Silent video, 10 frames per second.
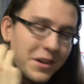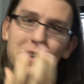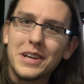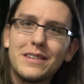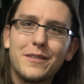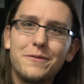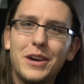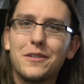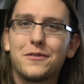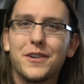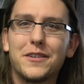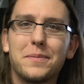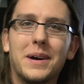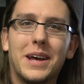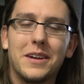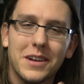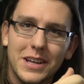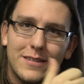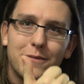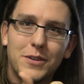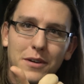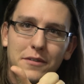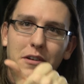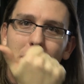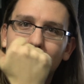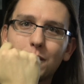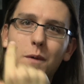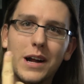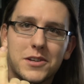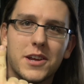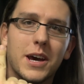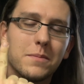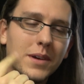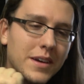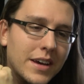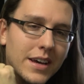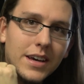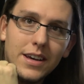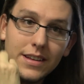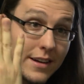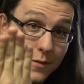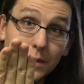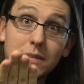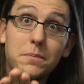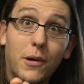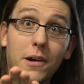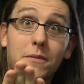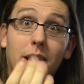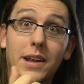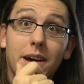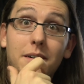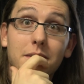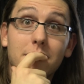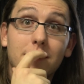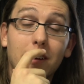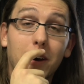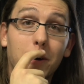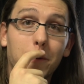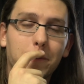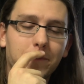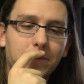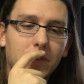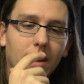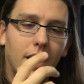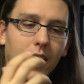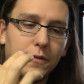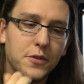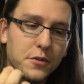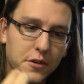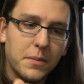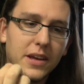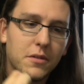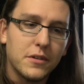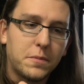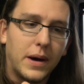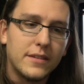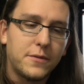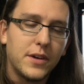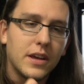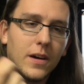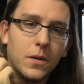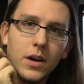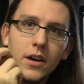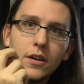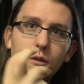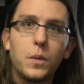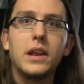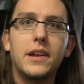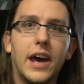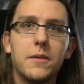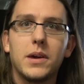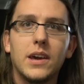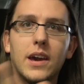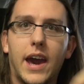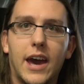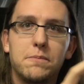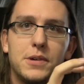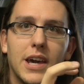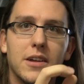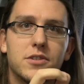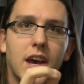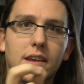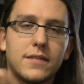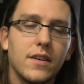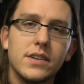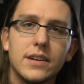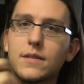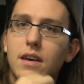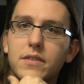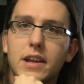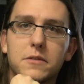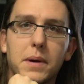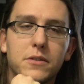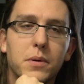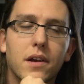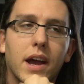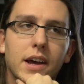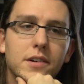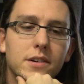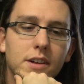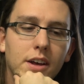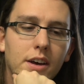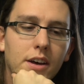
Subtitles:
you're going to get some views. Trust me on that. You're going to get some views, you're going to get some watch time. That's what's important right now. So, if you do make the response video, tweet it at me, at PHX787, that's my Twitter handle,